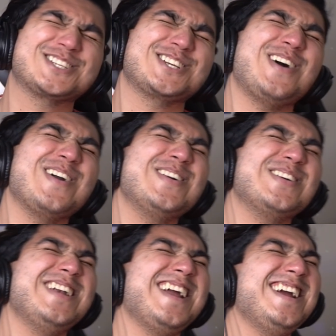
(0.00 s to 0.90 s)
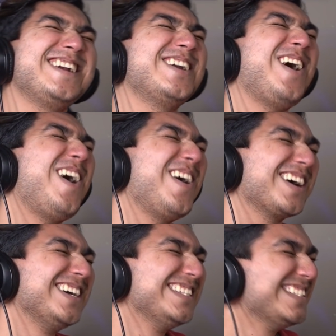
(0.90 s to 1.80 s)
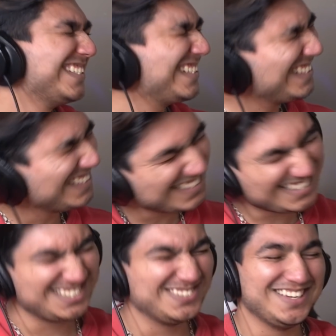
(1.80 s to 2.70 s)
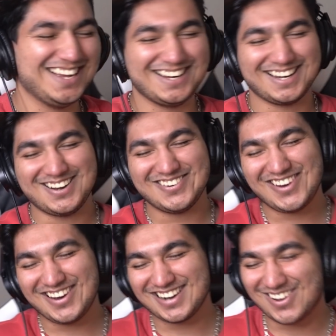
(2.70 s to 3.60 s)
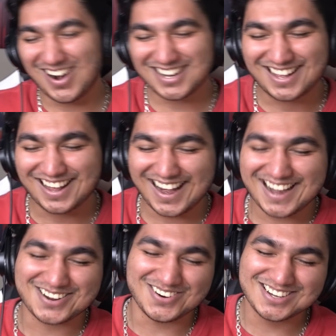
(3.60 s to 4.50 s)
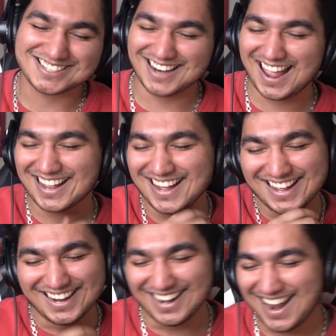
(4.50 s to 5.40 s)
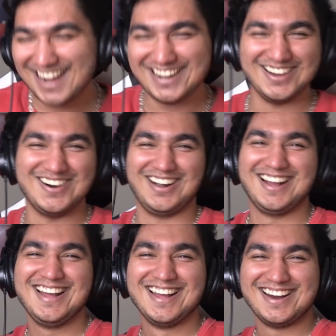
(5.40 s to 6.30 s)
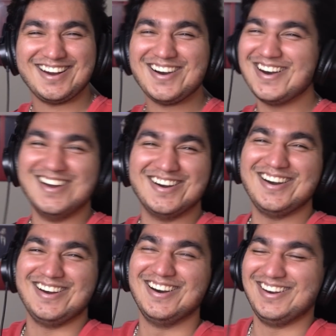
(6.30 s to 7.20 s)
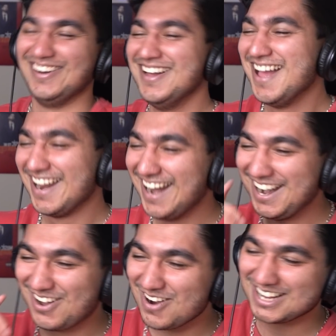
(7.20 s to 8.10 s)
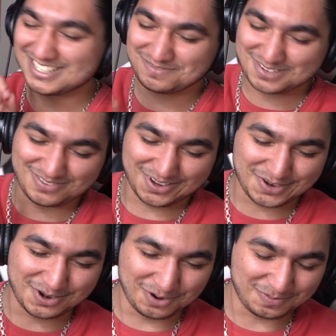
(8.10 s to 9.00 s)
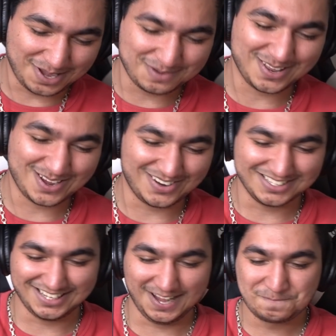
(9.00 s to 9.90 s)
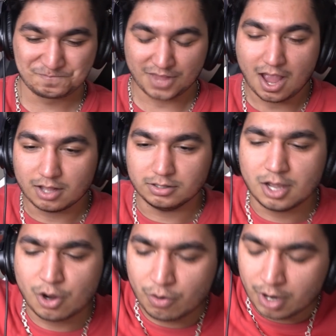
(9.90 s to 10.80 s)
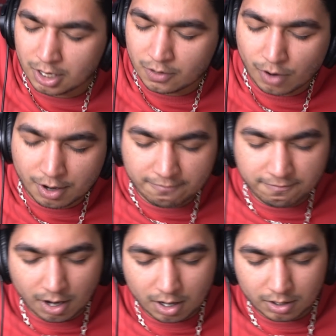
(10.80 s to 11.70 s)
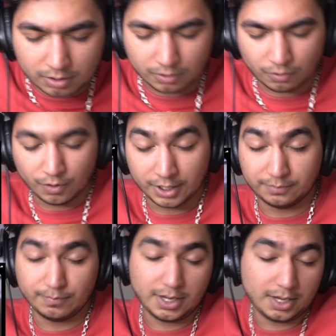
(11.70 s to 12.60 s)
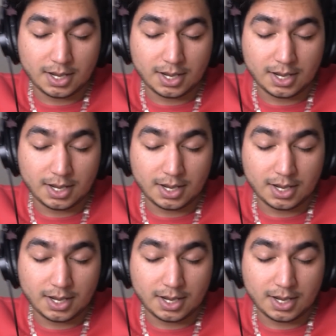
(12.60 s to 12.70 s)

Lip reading: Shout out to Nate Dogg. Oh man, come on, got great hooks like Nate Dogg. Oh, Nate Dogg ki sabse favorite hook meri pata kaun si hai? They don't really wanna fuck with me.